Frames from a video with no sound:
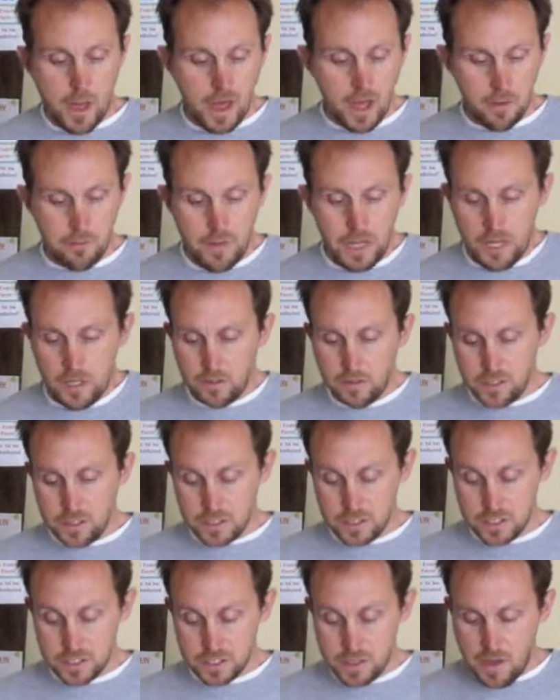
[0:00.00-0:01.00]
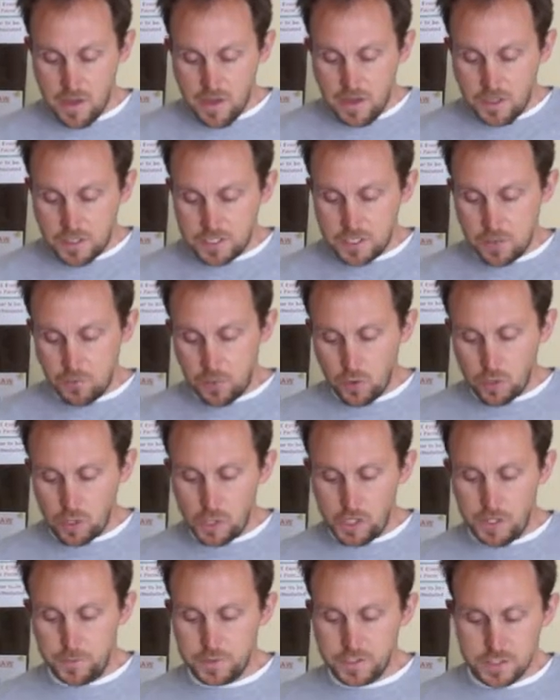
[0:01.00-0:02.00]
I made this, simple
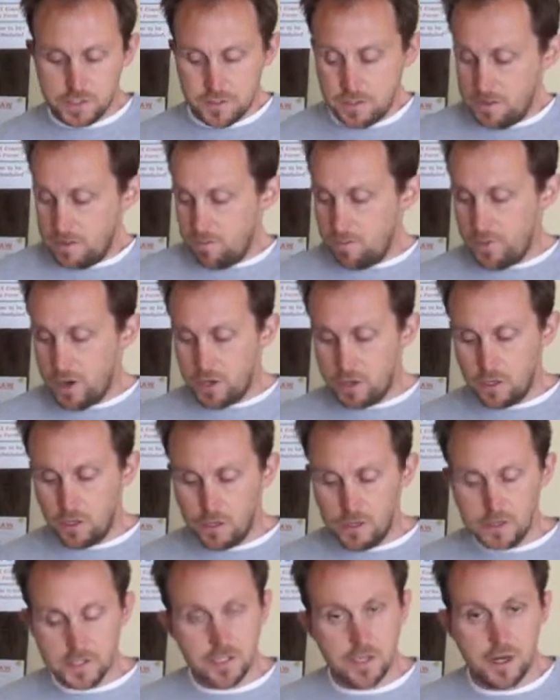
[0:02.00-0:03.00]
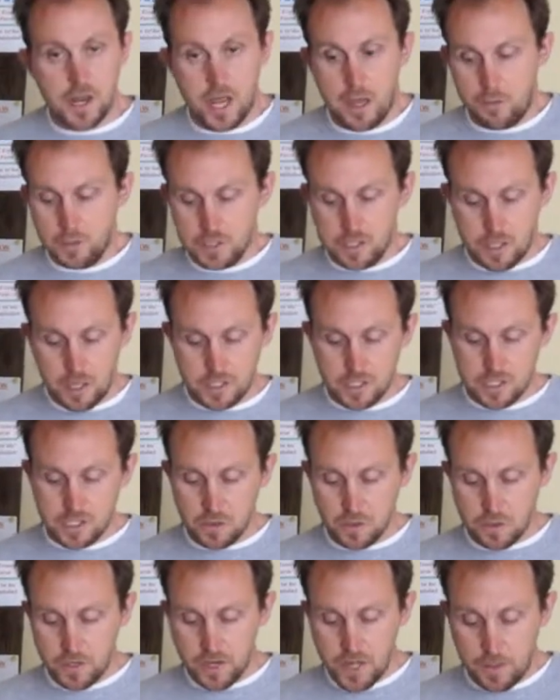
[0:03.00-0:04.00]
clips, bought all this on Amazon,
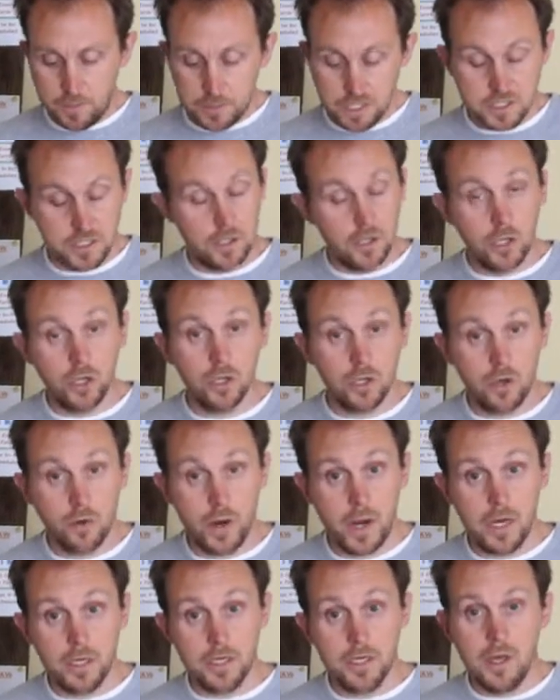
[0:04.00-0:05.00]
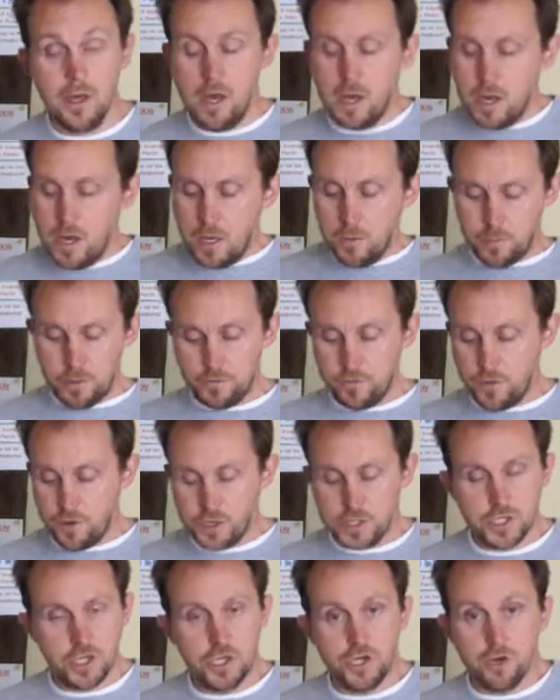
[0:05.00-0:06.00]
sewed it up. Doesn't look great, but
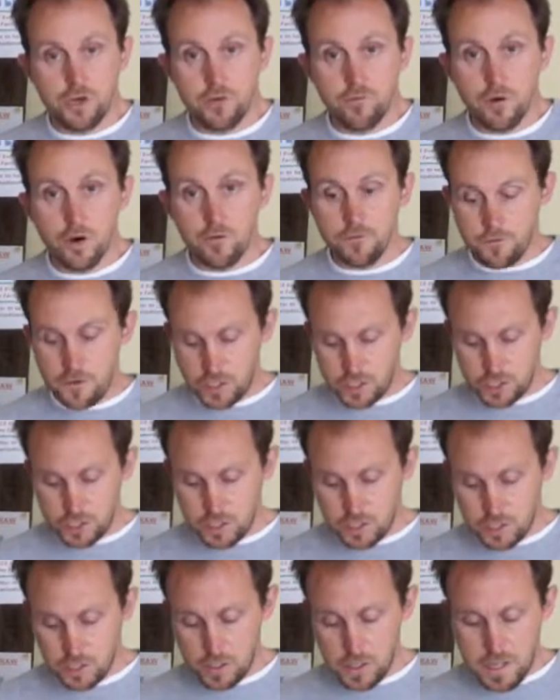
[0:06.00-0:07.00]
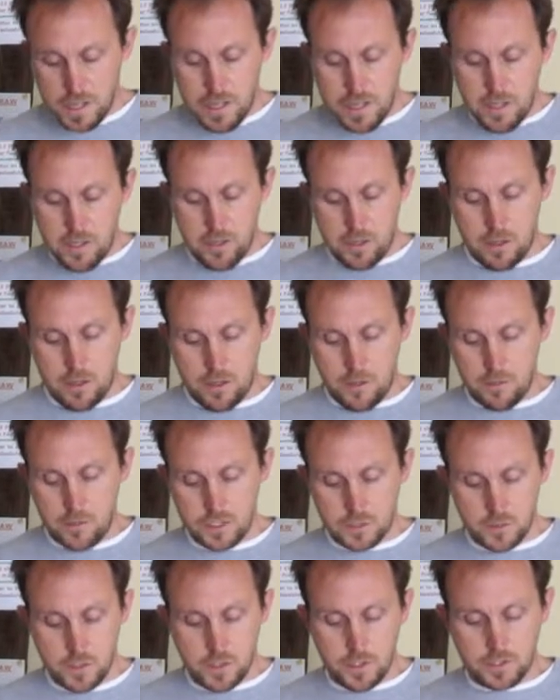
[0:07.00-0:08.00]
very secure, very functional.
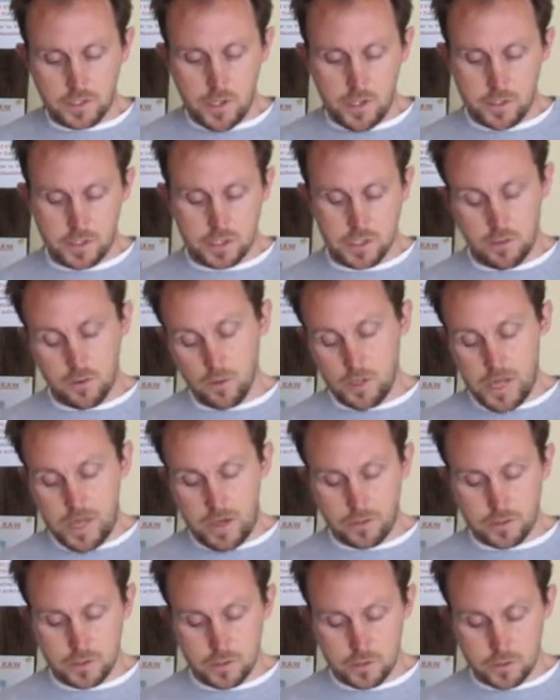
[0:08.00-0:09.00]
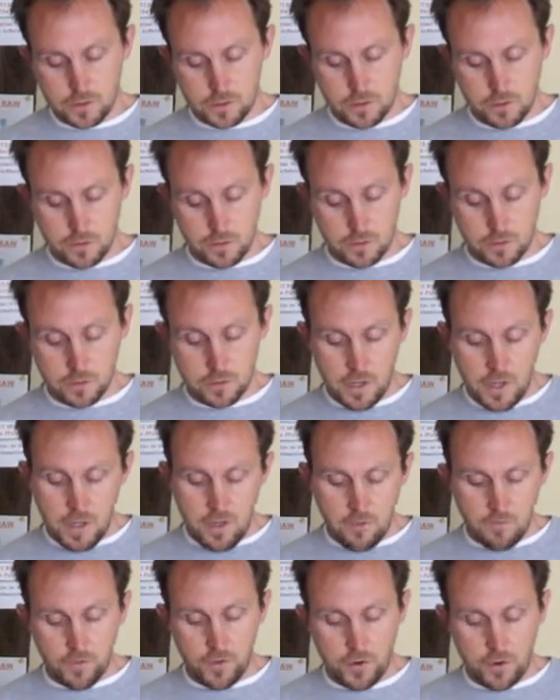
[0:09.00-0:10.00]
This one also allows you to
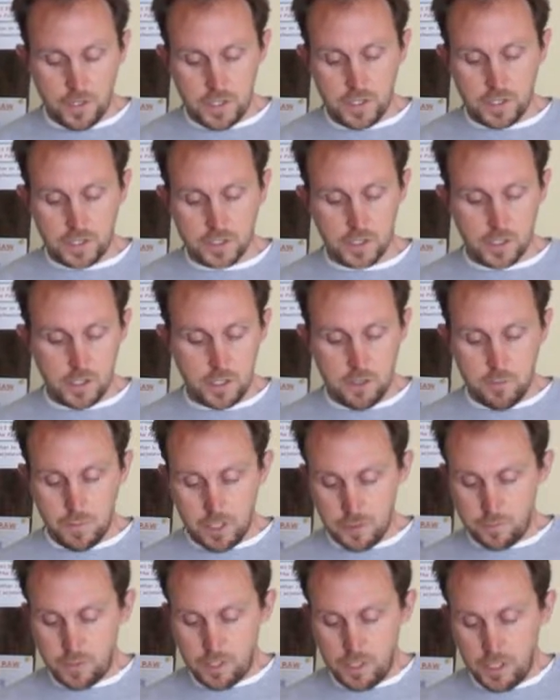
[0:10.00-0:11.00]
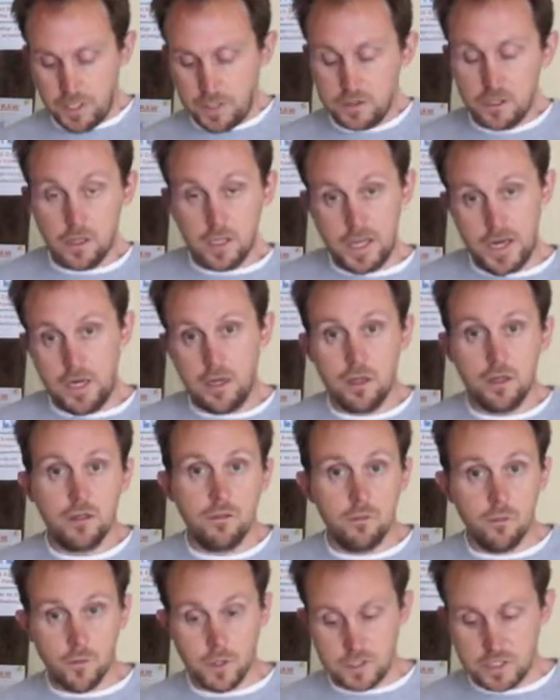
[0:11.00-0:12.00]
very easily manipulate the
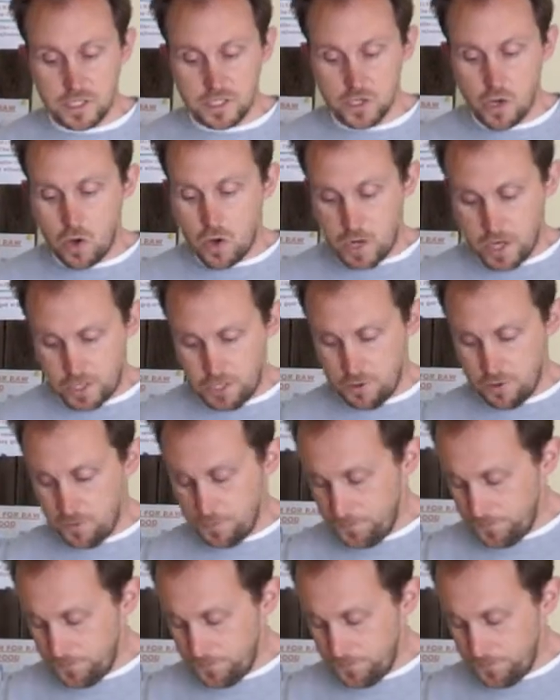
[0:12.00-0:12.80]
length once it's on you.